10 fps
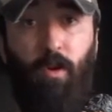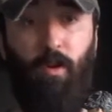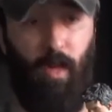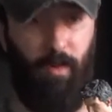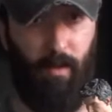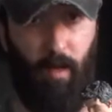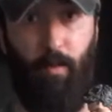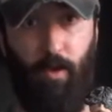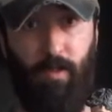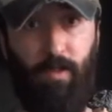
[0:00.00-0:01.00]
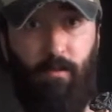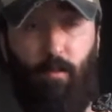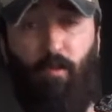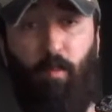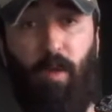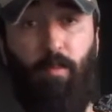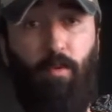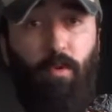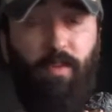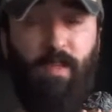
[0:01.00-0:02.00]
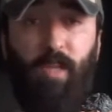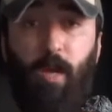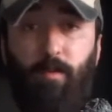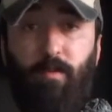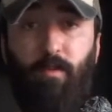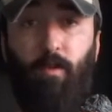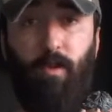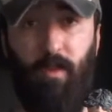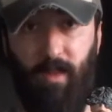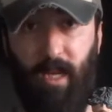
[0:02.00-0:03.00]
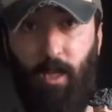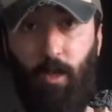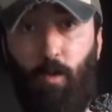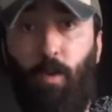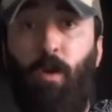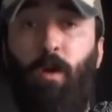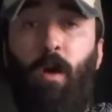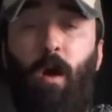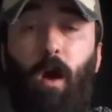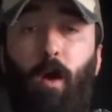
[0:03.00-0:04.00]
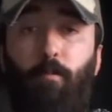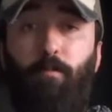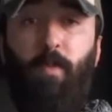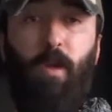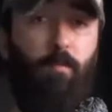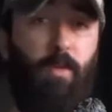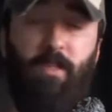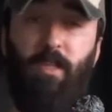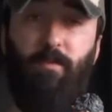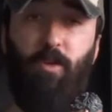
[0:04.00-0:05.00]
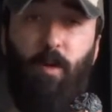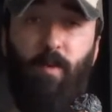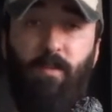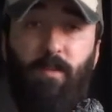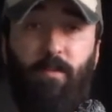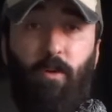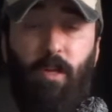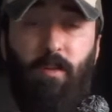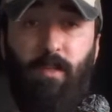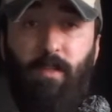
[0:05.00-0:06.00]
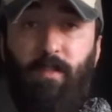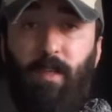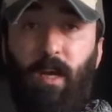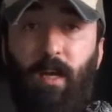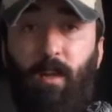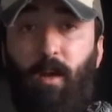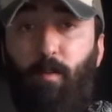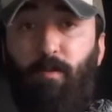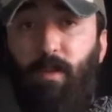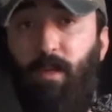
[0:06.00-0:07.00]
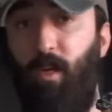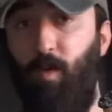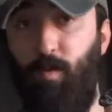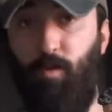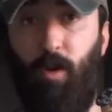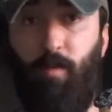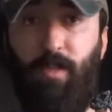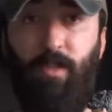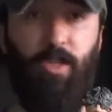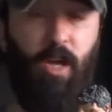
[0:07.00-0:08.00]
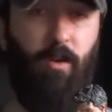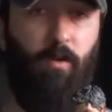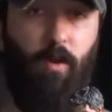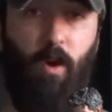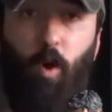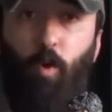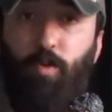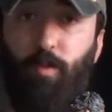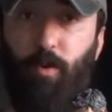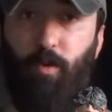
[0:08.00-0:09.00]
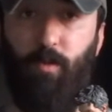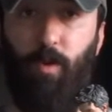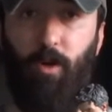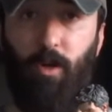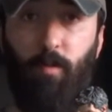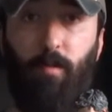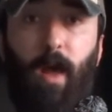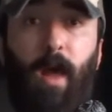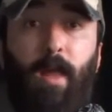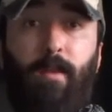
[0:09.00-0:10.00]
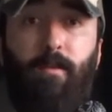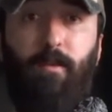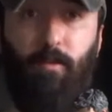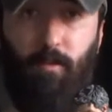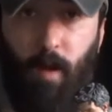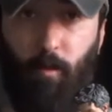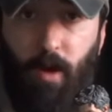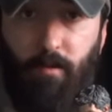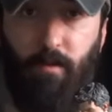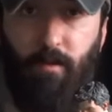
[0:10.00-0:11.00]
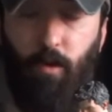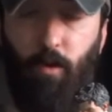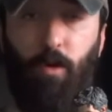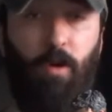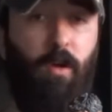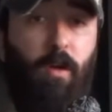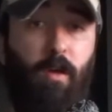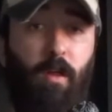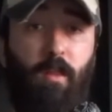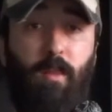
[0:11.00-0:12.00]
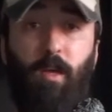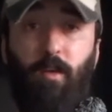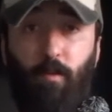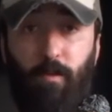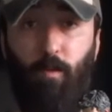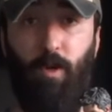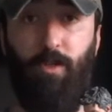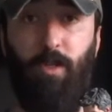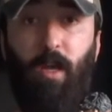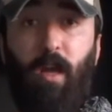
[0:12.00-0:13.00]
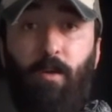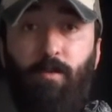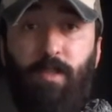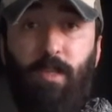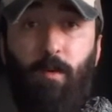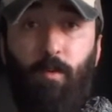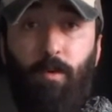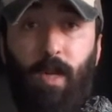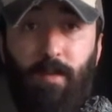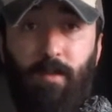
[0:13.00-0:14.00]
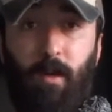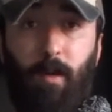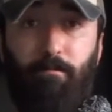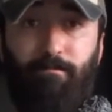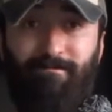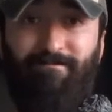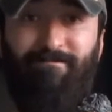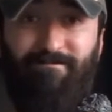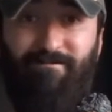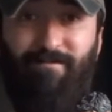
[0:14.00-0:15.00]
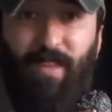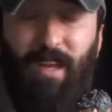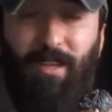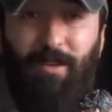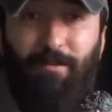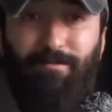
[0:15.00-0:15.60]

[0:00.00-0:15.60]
like the unboxings from other people of these games before, then thank you. Please leave your comments if you've got anything to say, like my video, subscribe to the channel. All support is welcome and I'm grateful for. Thank you all for watching, and I'll see you all next time. Thank you.